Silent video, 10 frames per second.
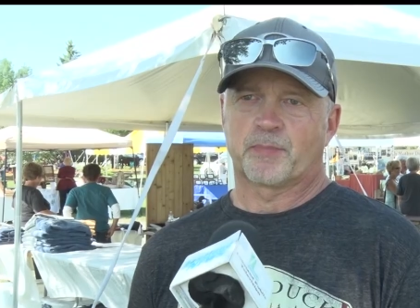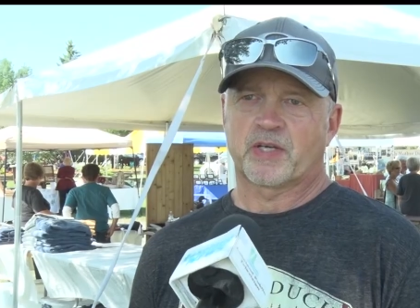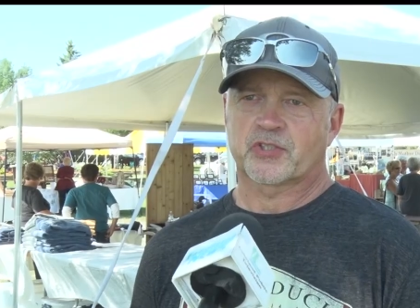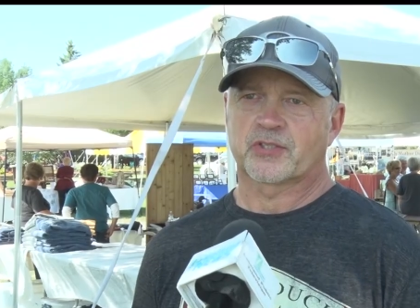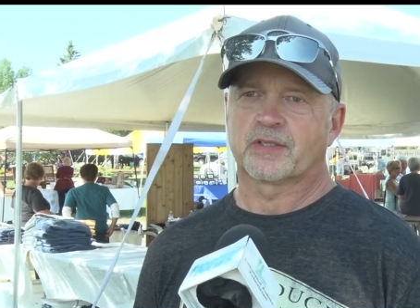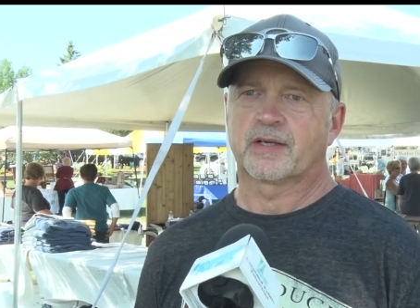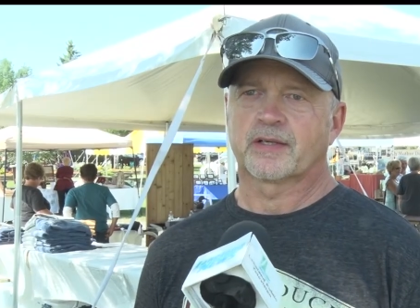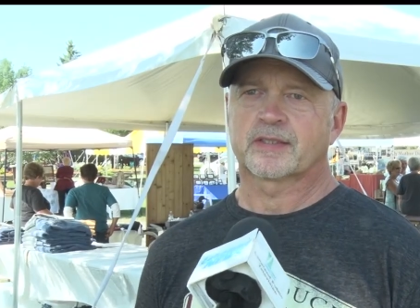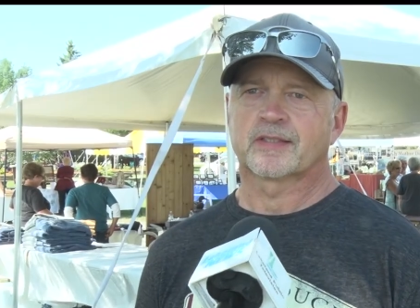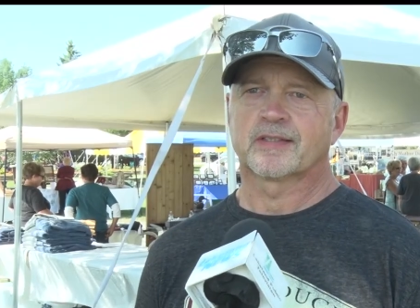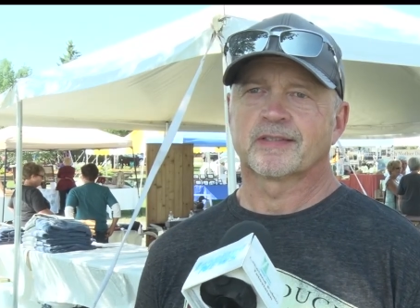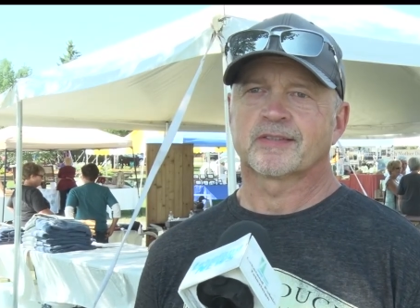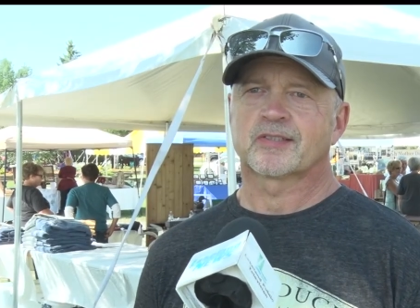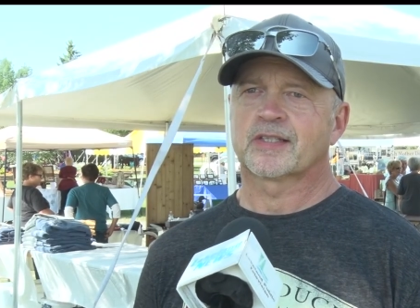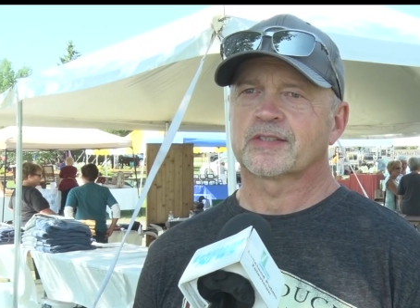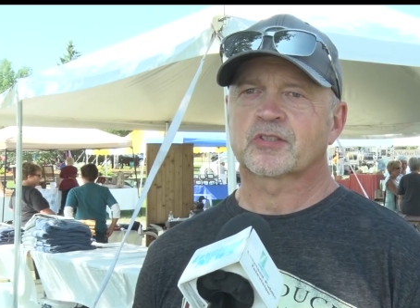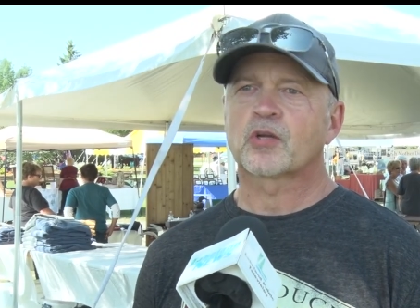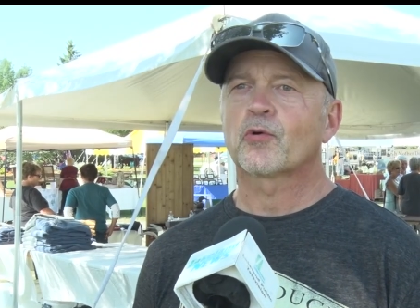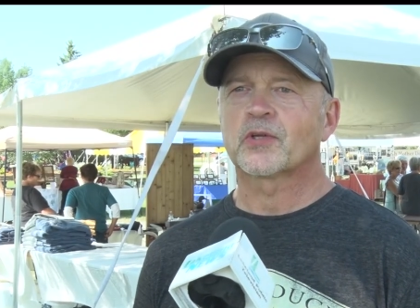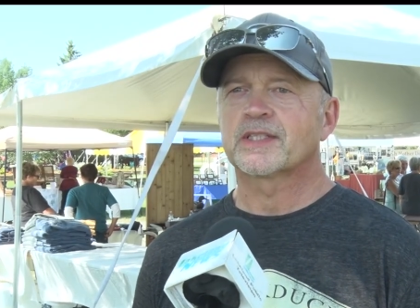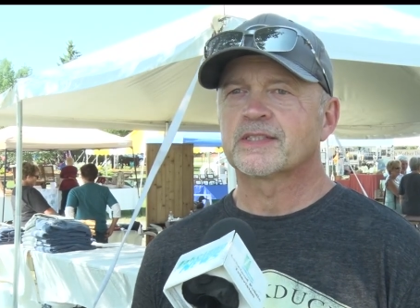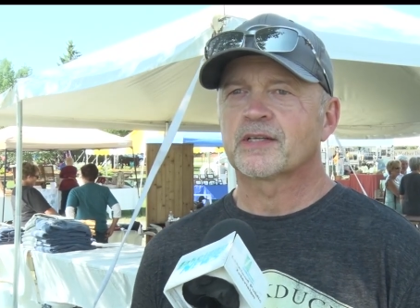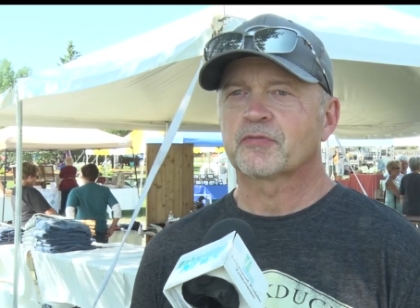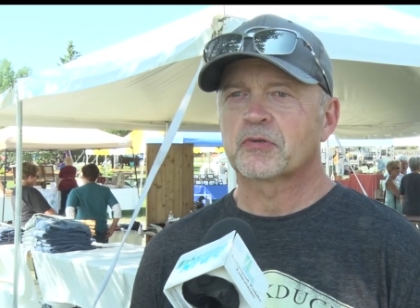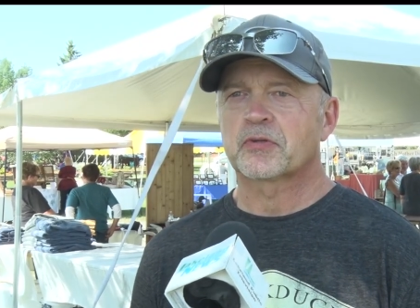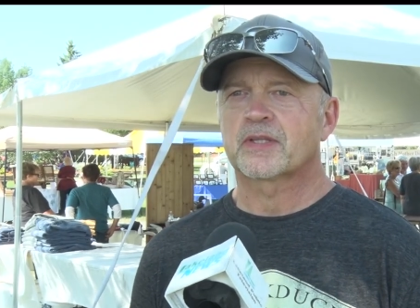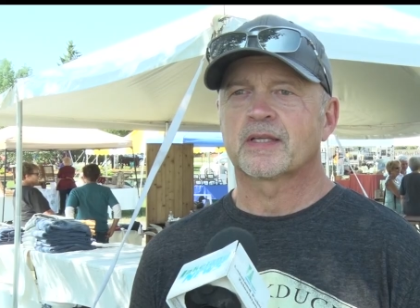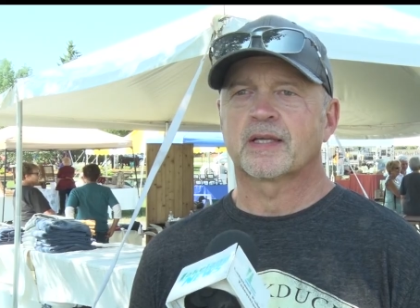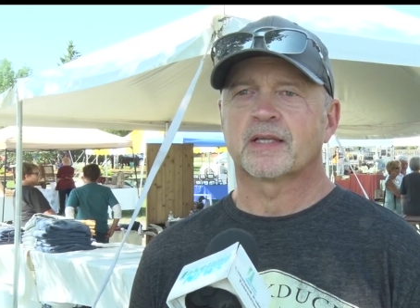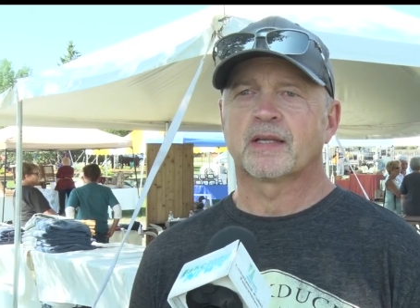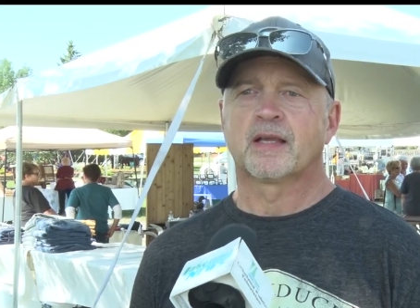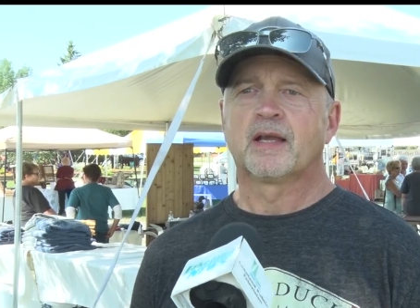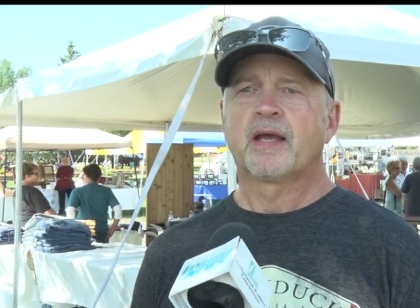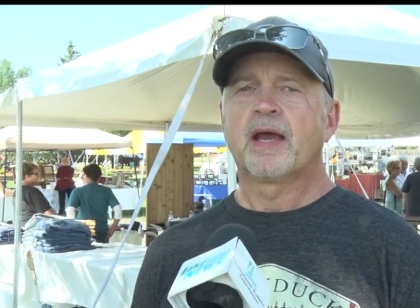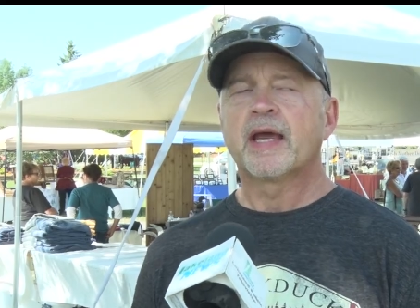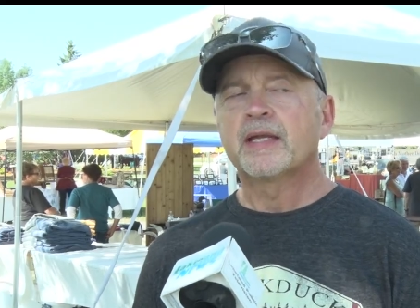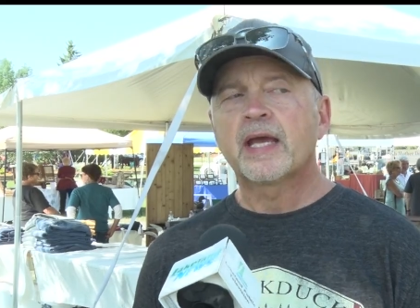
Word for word: a dimensional art. It's it's totally different than and,